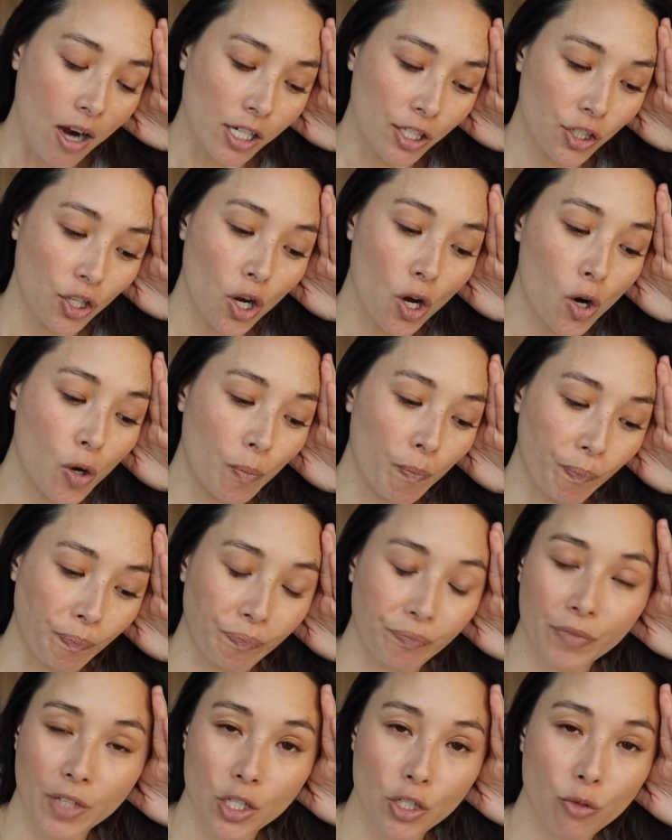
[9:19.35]
So
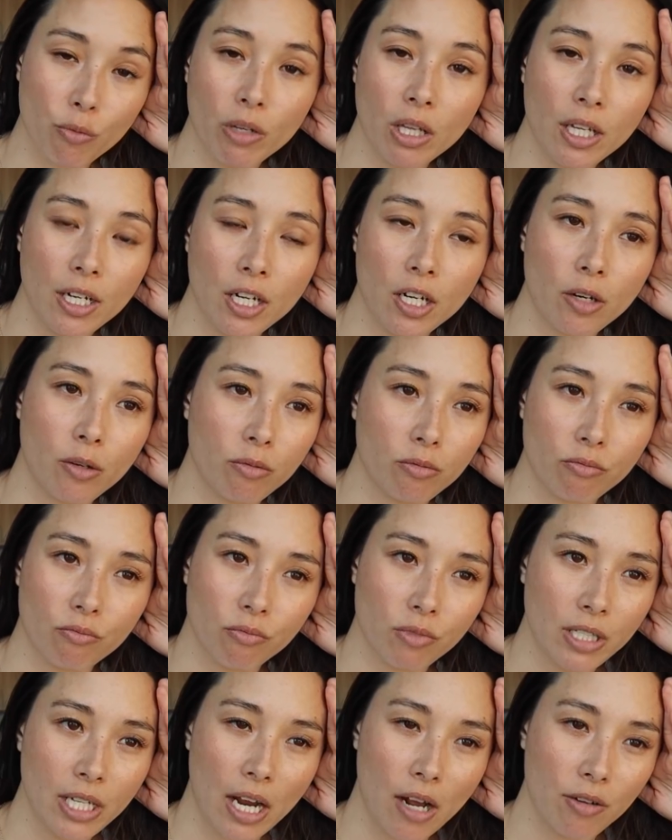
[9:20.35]
there's really no
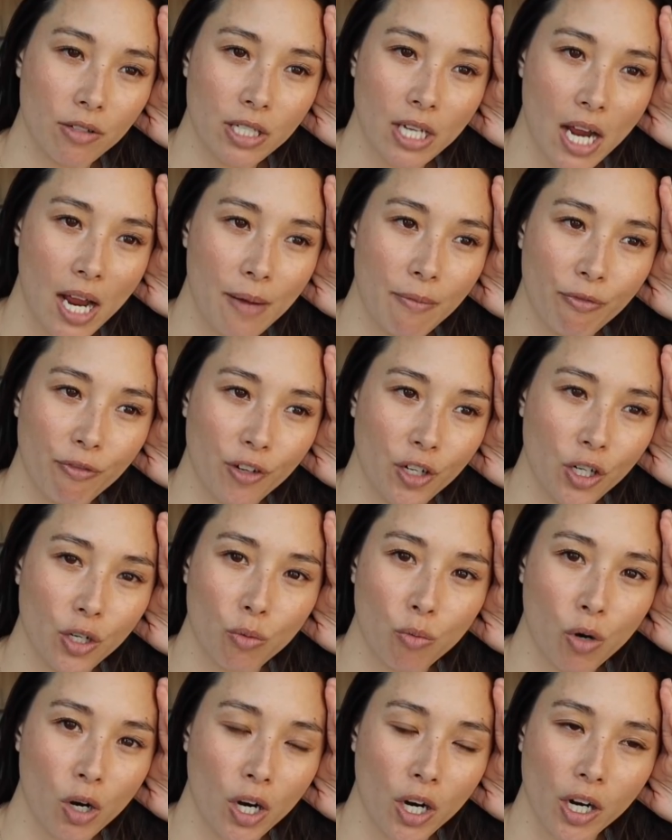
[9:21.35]
downtime for you to
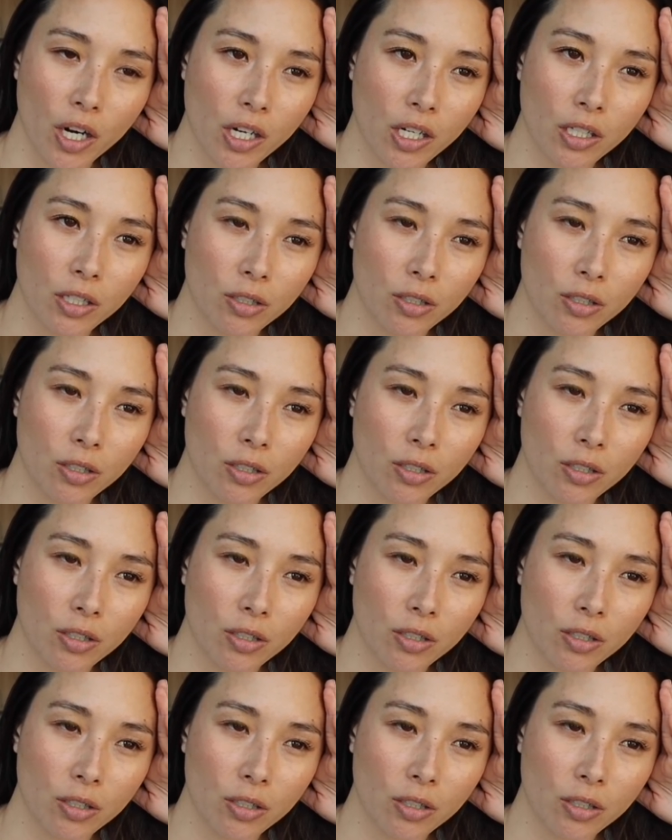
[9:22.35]
work.